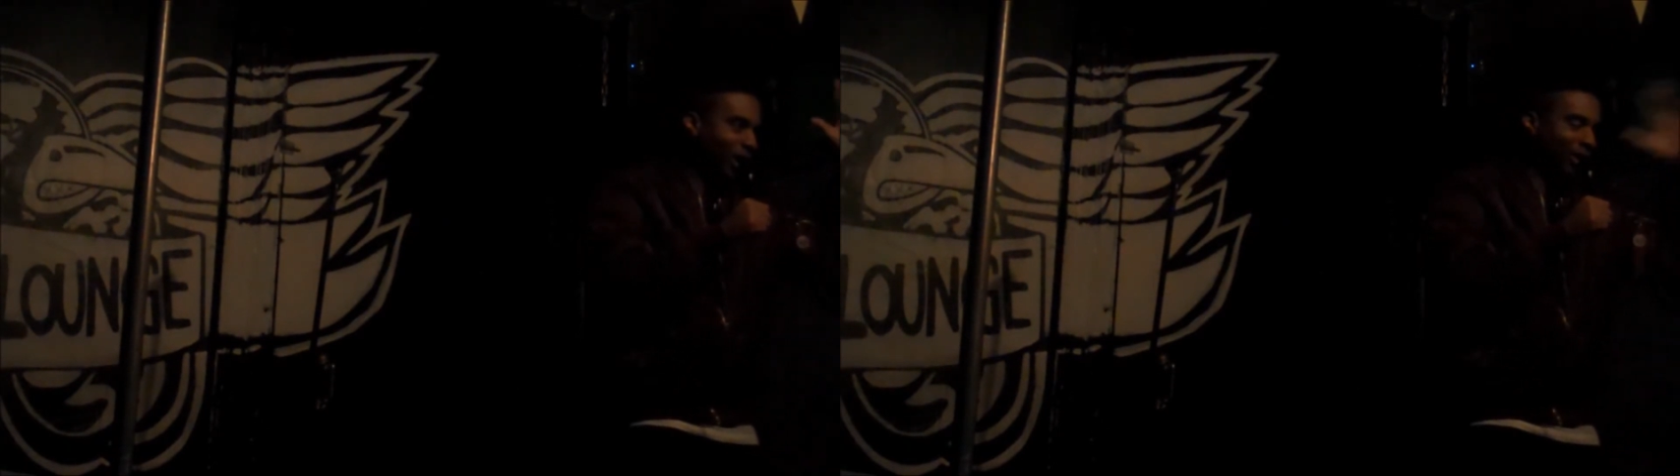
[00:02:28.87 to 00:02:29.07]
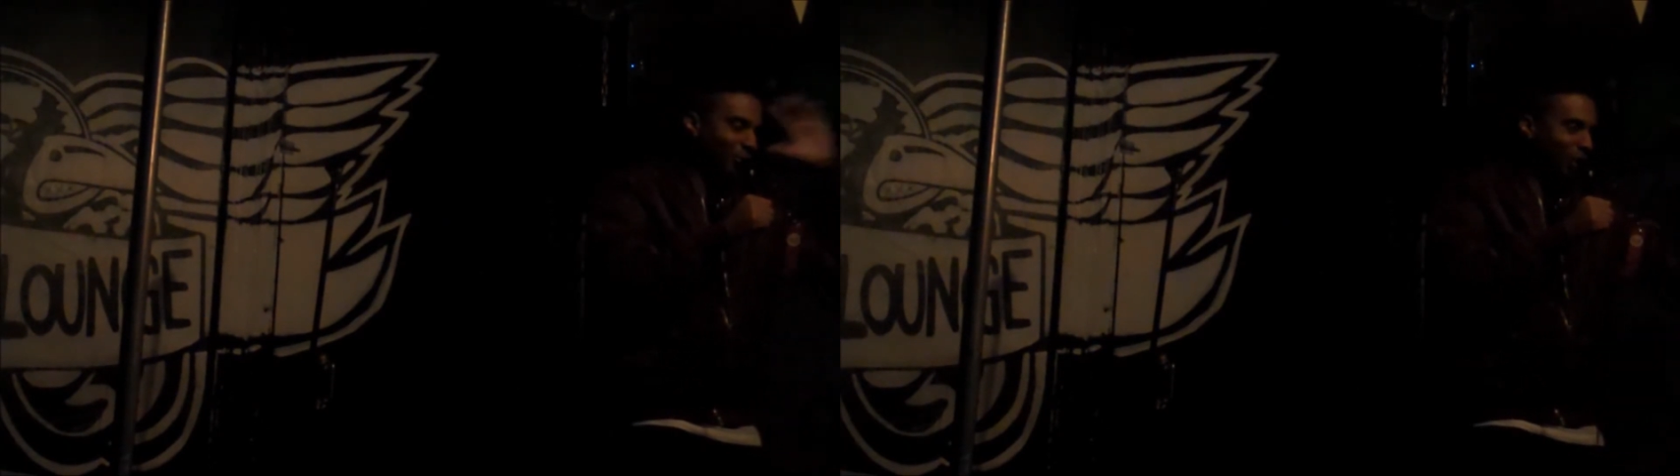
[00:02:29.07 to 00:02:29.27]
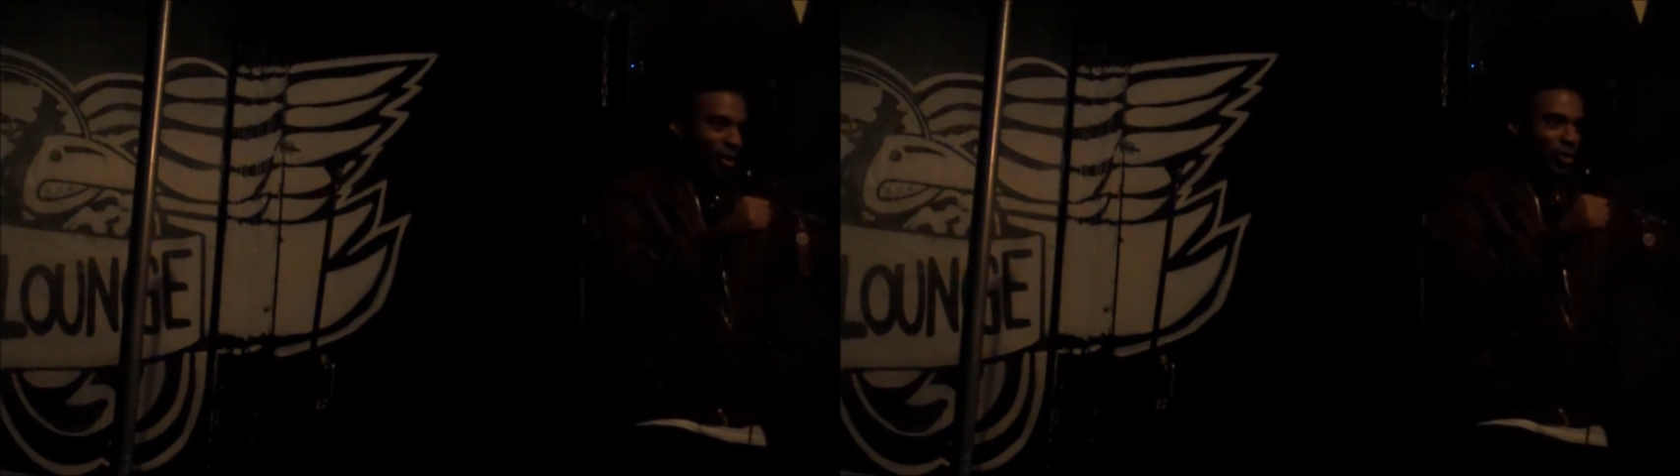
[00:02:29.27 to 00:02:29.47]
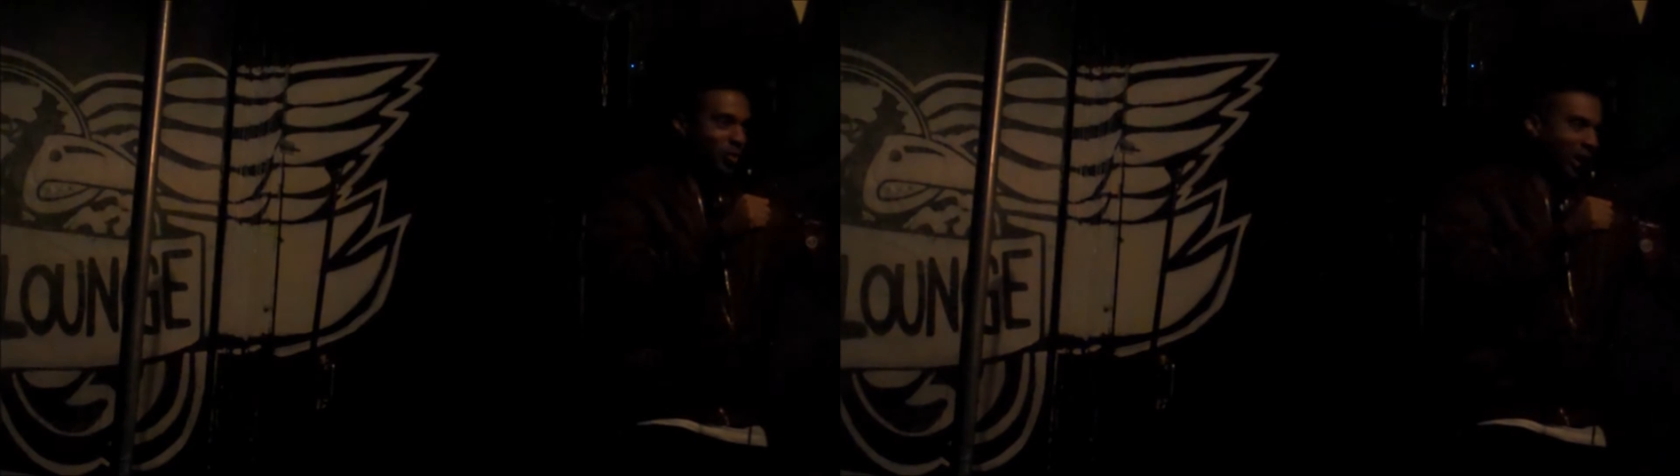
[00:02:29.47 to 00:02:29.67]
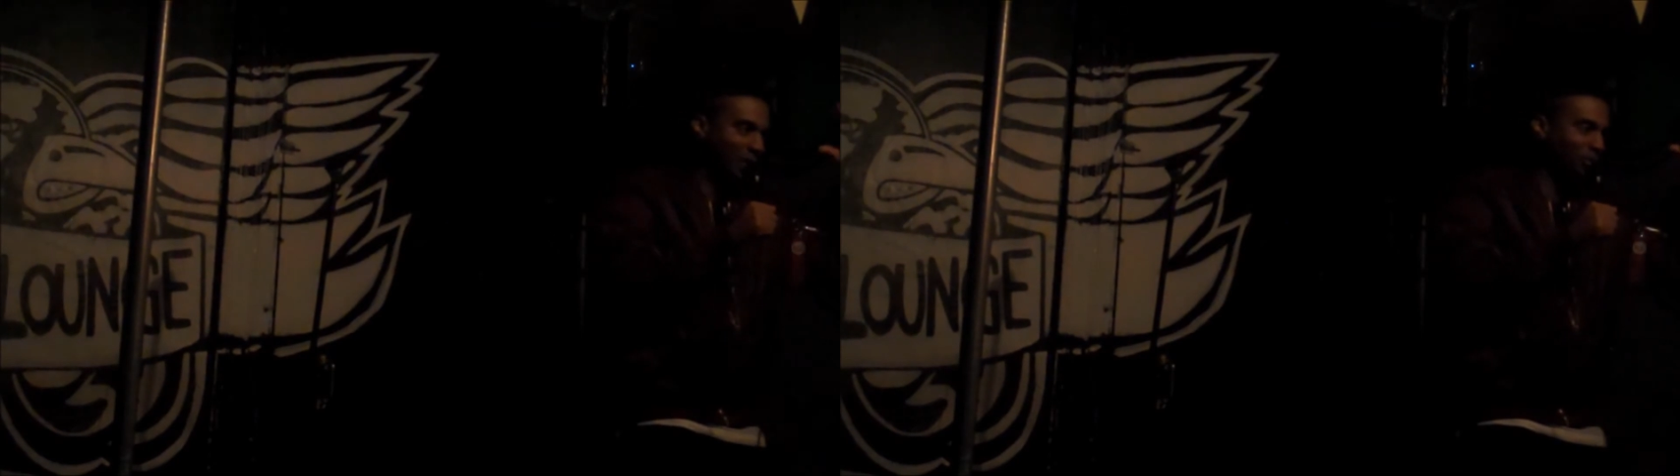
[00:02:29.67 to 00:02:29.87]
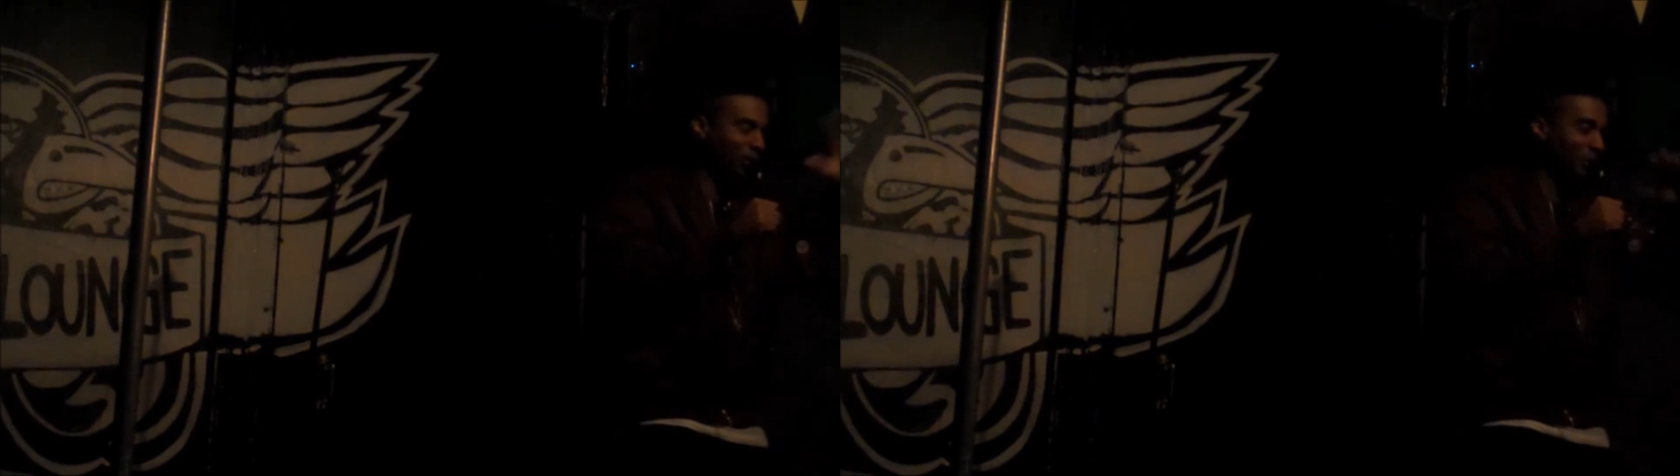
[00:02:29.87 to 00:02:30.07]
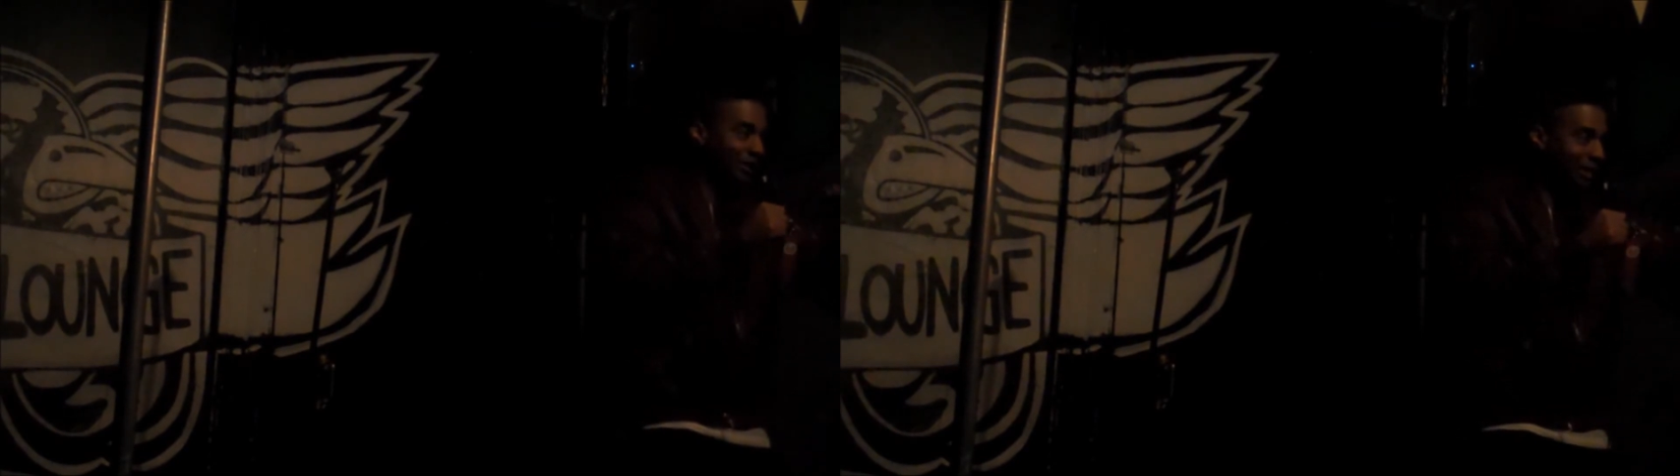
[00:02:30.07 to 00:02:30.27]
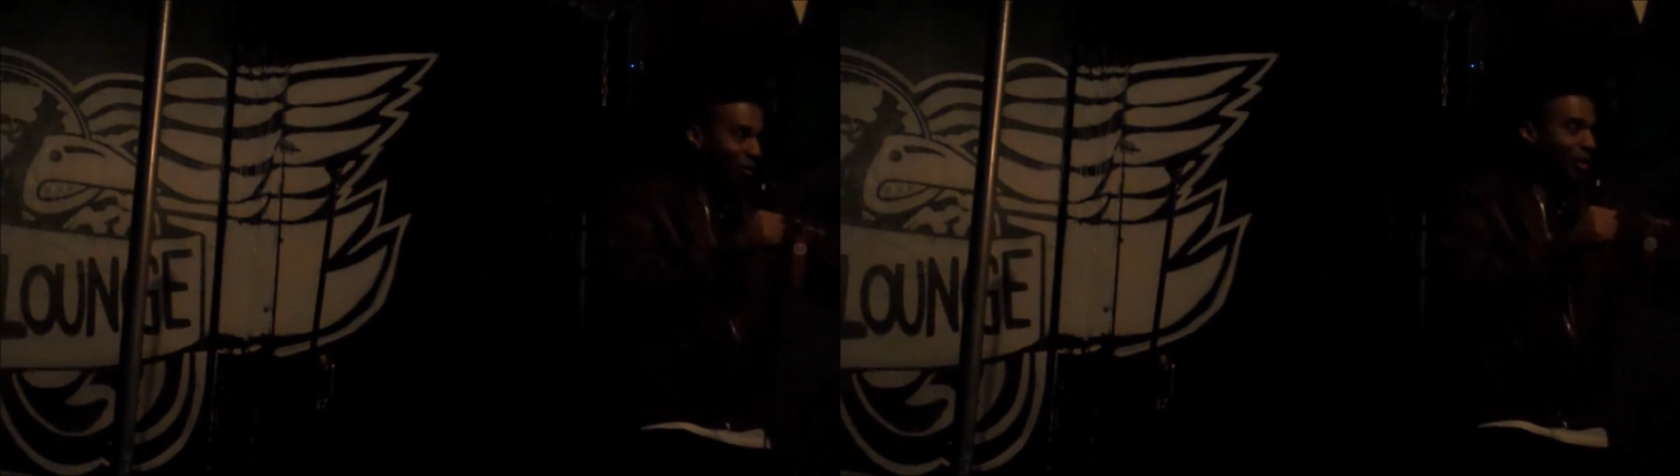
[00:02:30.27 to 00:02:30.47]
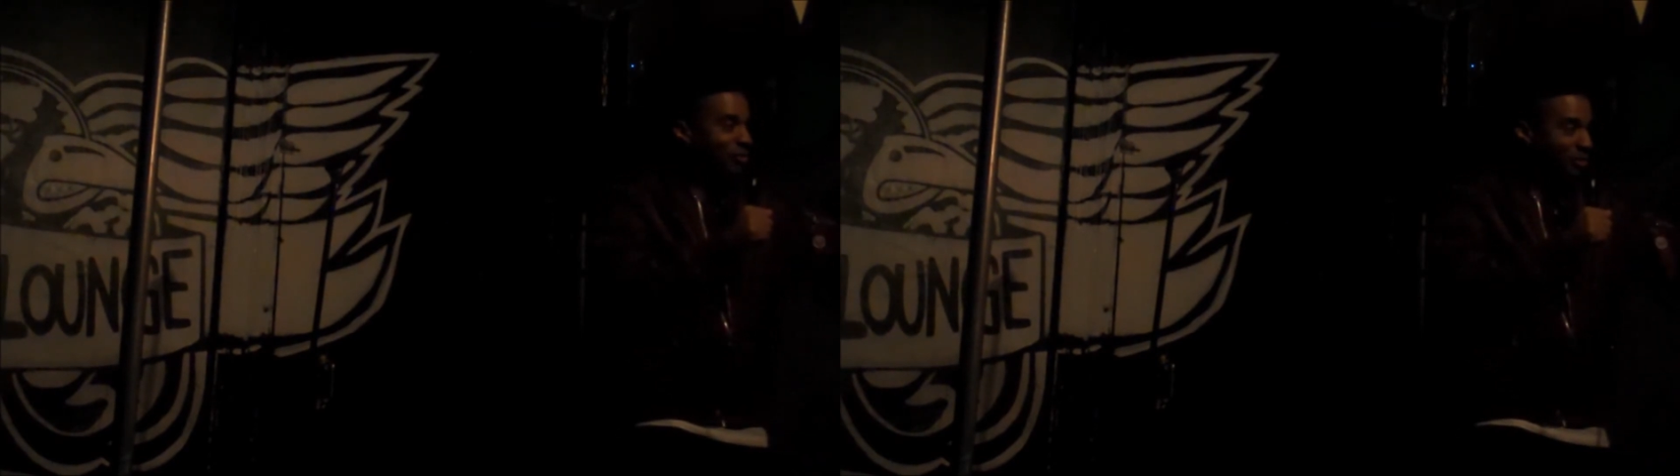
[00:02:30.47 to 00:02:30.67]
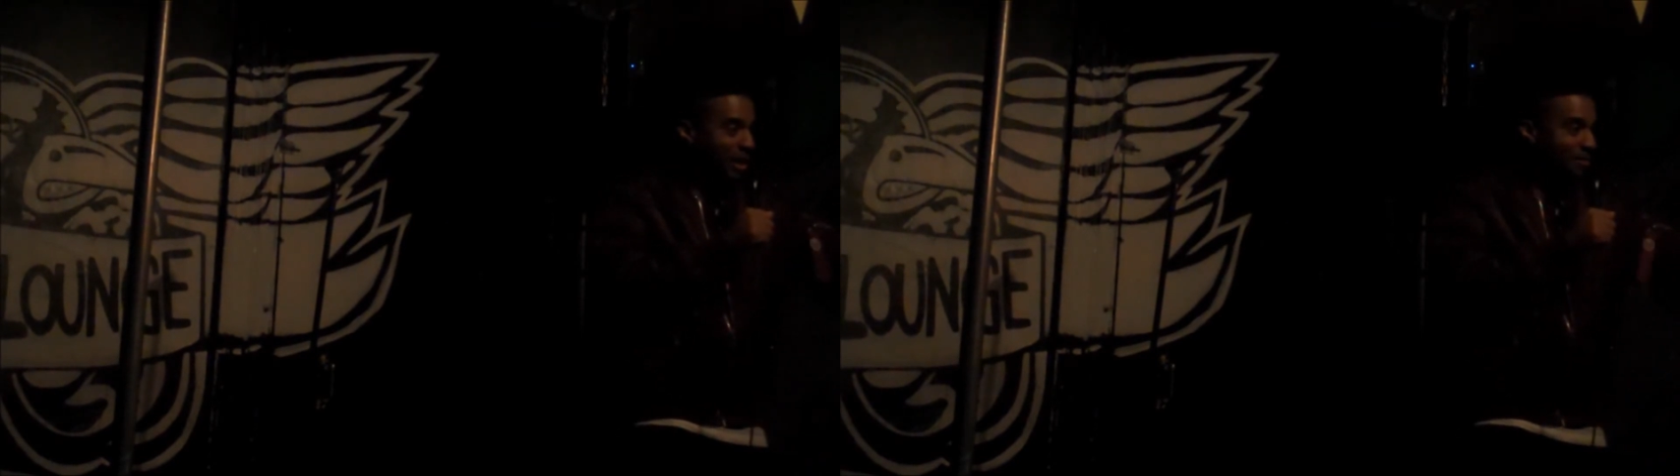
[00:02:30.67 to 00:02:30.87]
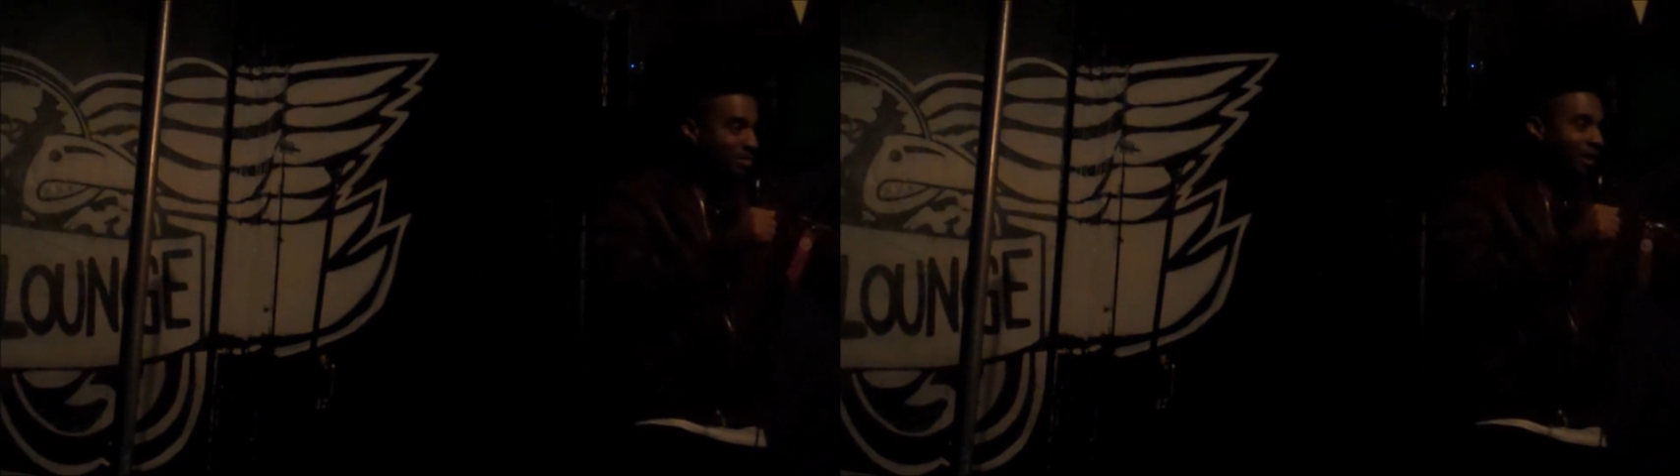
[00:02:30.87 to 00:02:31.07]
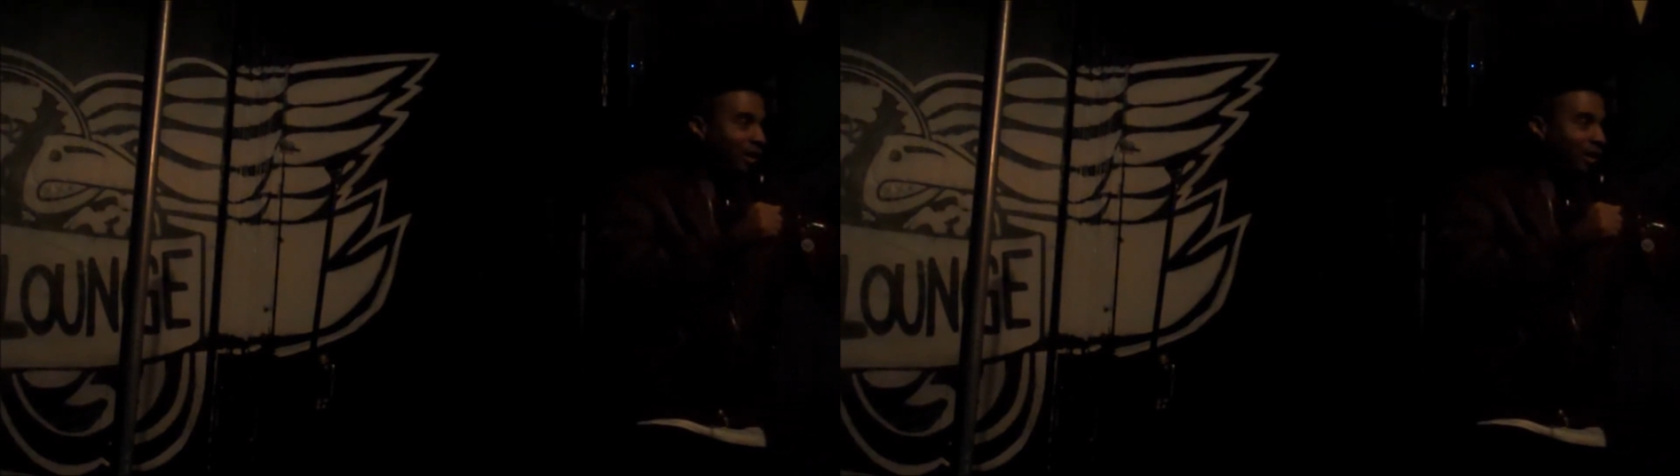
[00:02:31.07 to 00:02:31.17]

I don't know them, so I'm going to stay away from them.